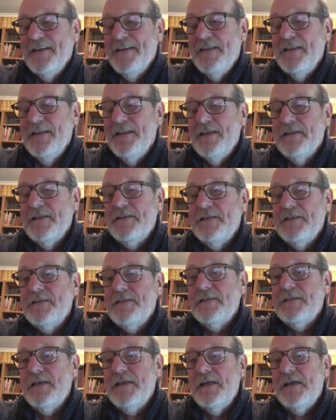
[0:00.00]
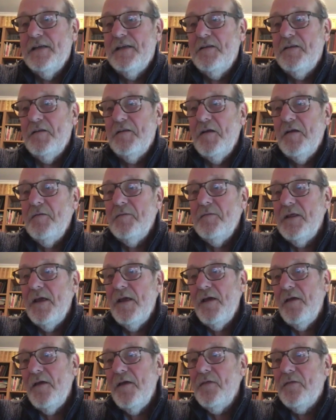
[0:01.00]
It's, you know, the
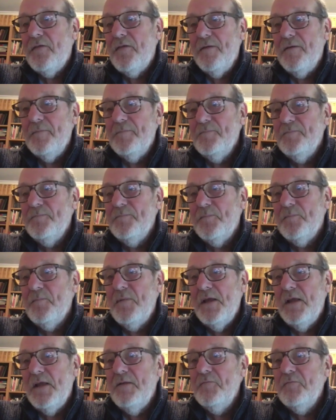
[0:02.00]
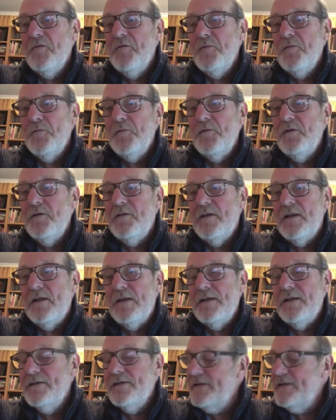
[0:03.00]
earth being ruled,
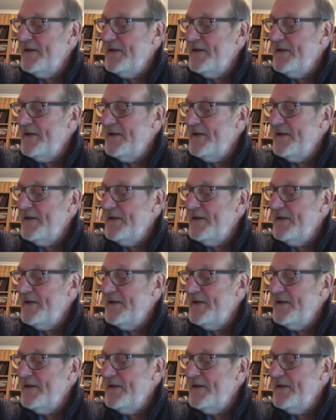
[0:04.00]
and